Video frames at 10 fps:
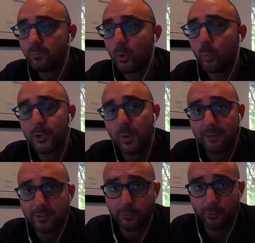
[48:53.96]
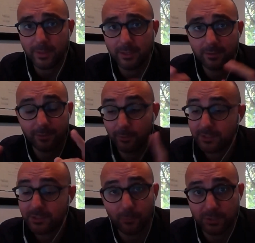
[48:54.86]
where you have an agreement, there is
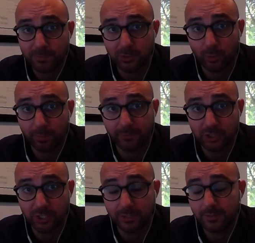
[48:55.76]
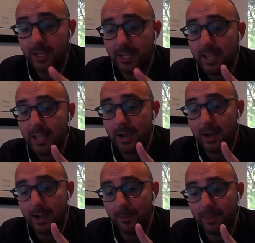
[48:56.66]
no force majeure provision,
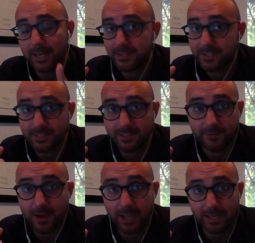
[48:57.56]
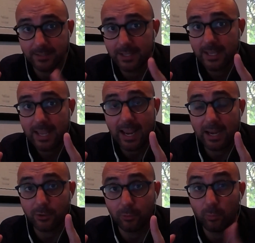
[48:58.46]
it isn't defined,
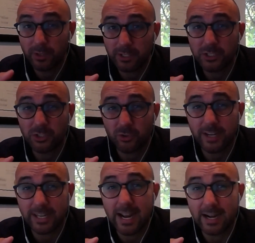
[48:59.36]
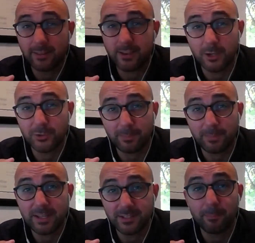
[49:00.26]
and you're really just trying to get out of the contract
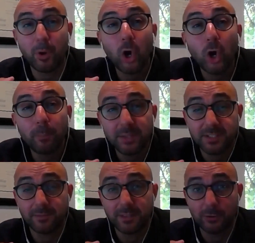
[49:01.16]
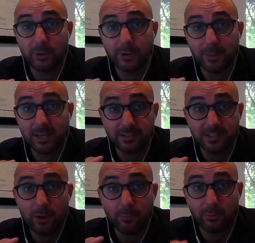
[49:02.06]
because the purpose of the agreement has
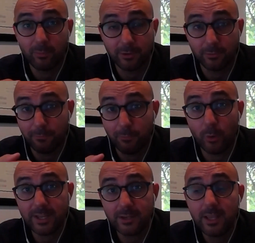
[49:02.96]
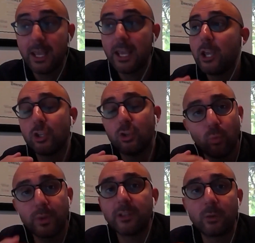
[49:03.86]
now been rendered void, you
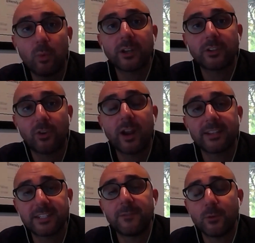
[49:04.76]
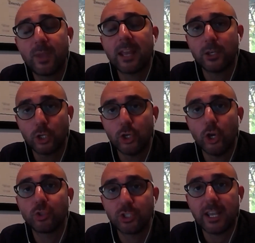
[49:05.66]
really want to try and see if you can't
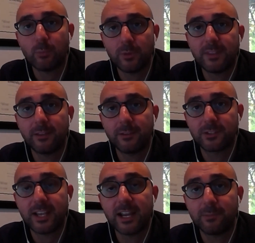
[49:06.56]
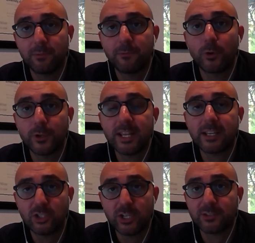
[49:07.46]
negotiate with the other side before you take
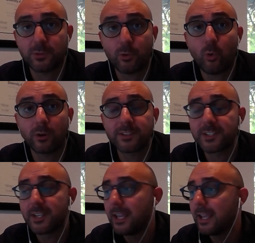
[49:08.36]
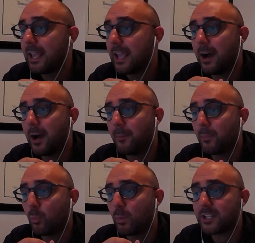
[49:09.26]
a chance with the courts.
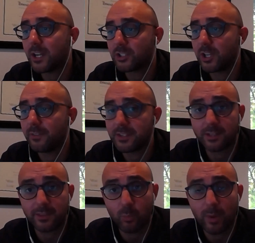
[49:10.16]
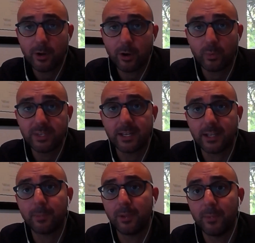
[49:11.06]
We touched on this in the webinar we did a
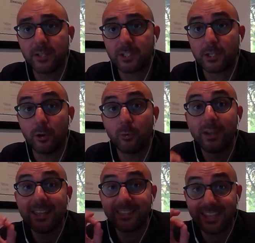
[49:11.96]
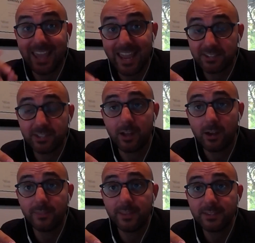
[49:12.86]
couple of months ago. The case
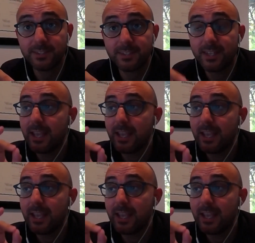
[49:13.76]
law on this,